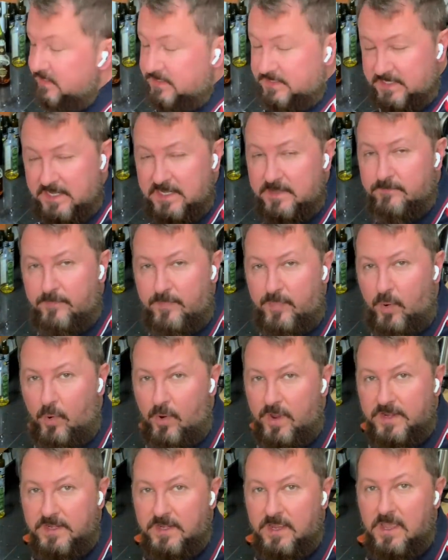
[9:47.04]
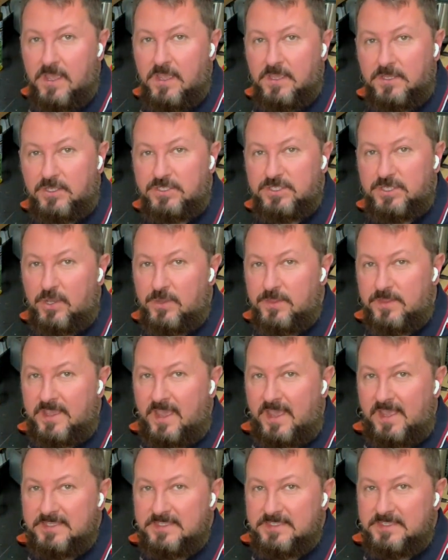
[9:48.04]
steam point, you turn the
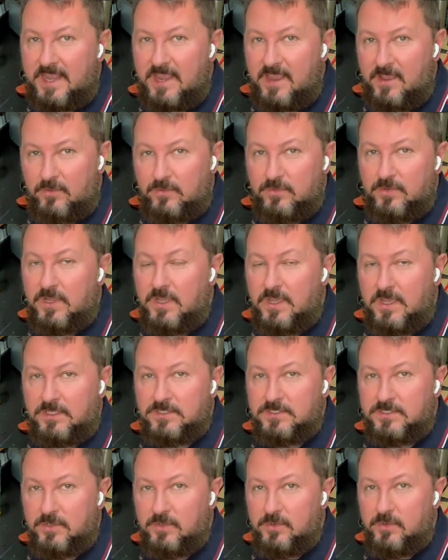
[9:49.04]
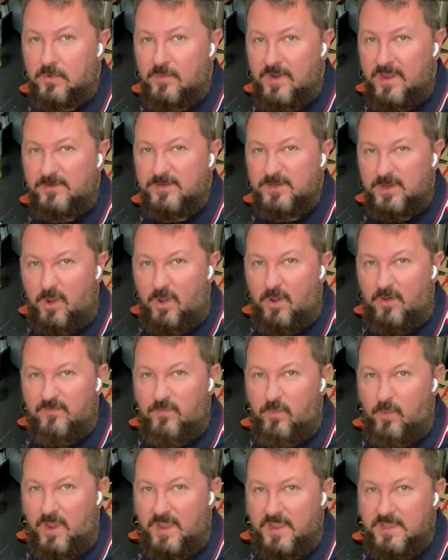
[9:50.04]
gas down to around
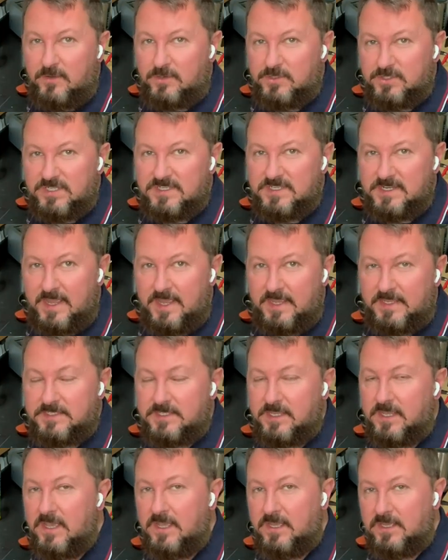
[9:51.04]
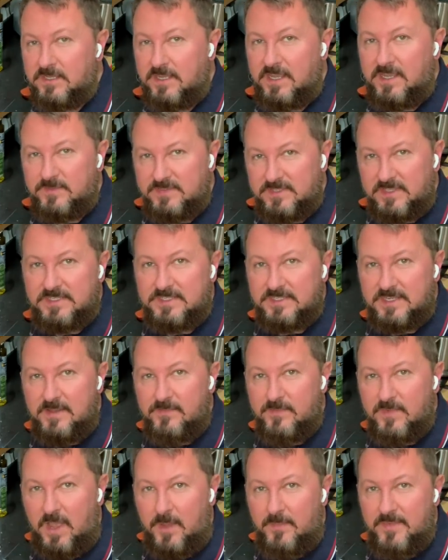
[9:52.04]
halfway or just less. Keeps the
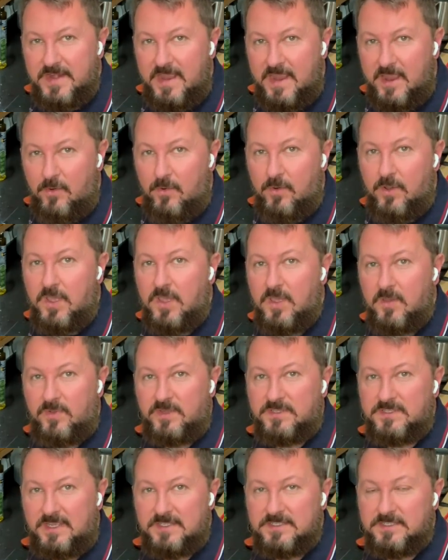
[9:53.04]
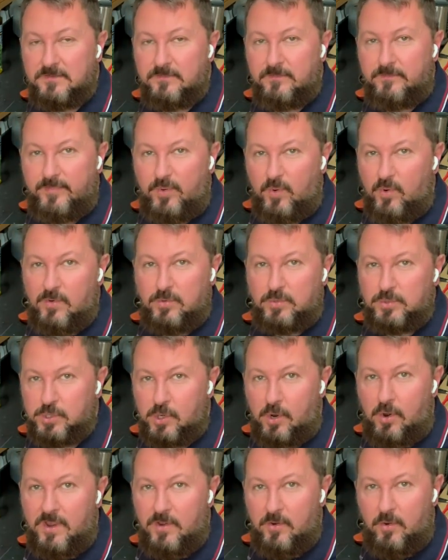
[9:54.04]
steam coming out, but doesn't boil
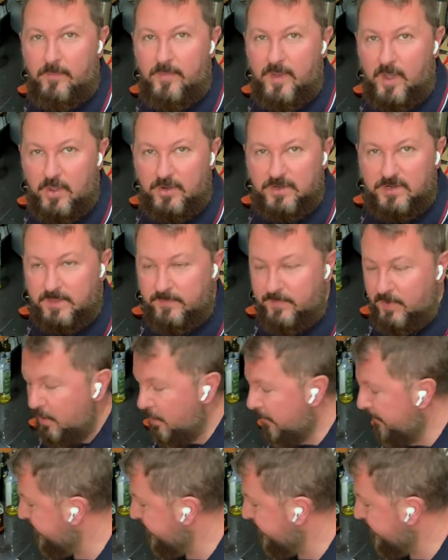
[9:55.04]
dry or burn at the bottom.